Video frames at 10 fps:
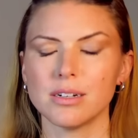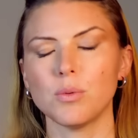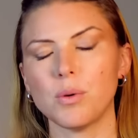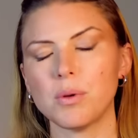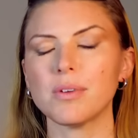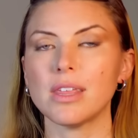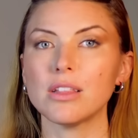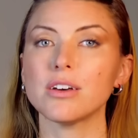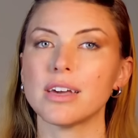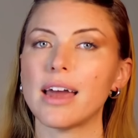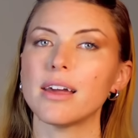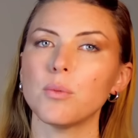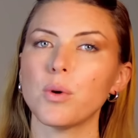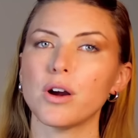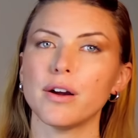when we really look at
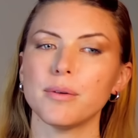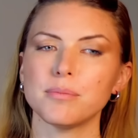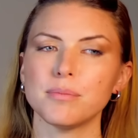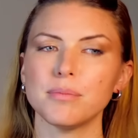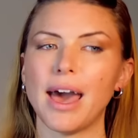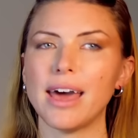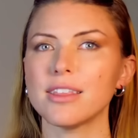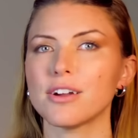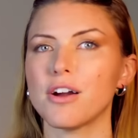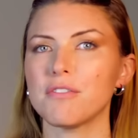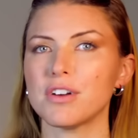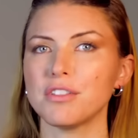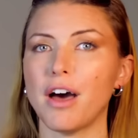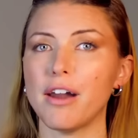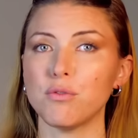it, we're ahead of the curve in a
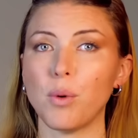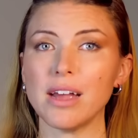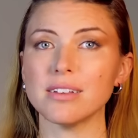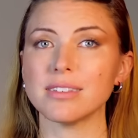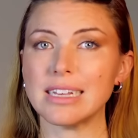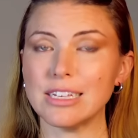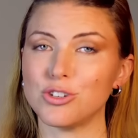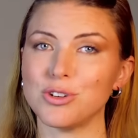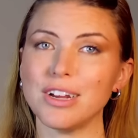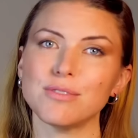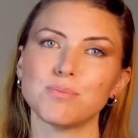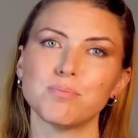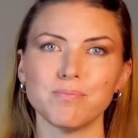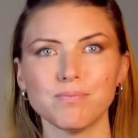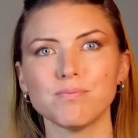lot of ways in history.
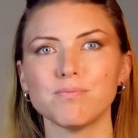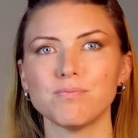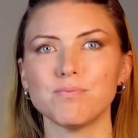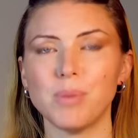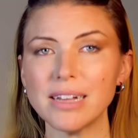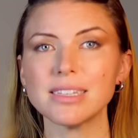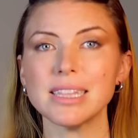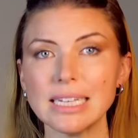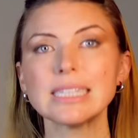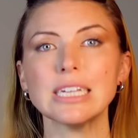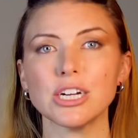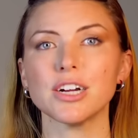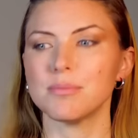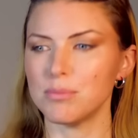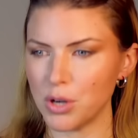But this
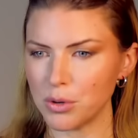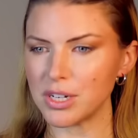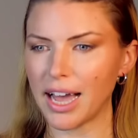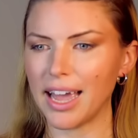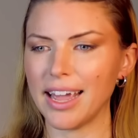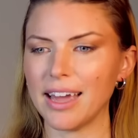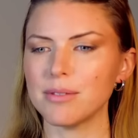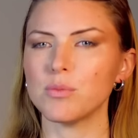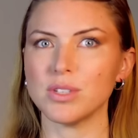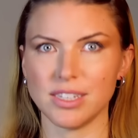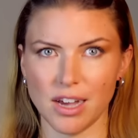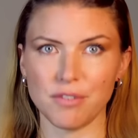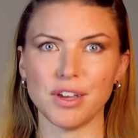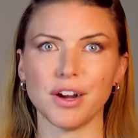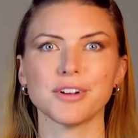year, no denying it, was a
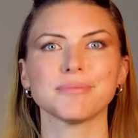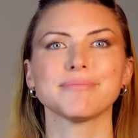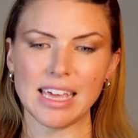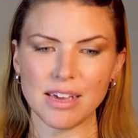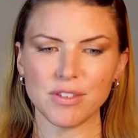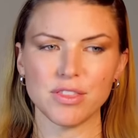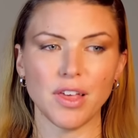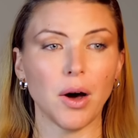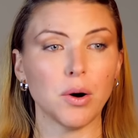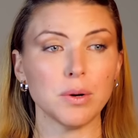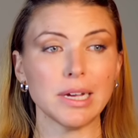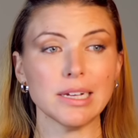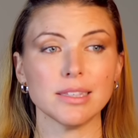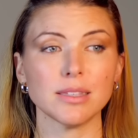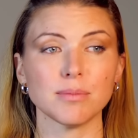tough year. Even though
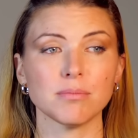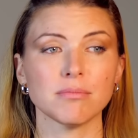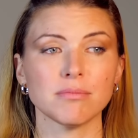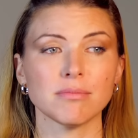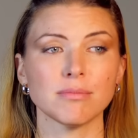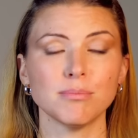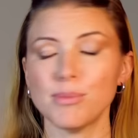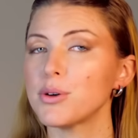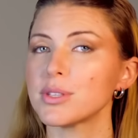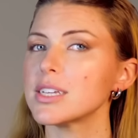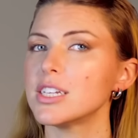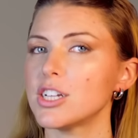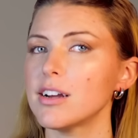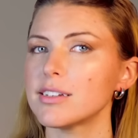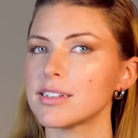it's mostly
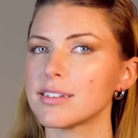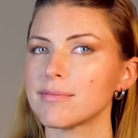dirt,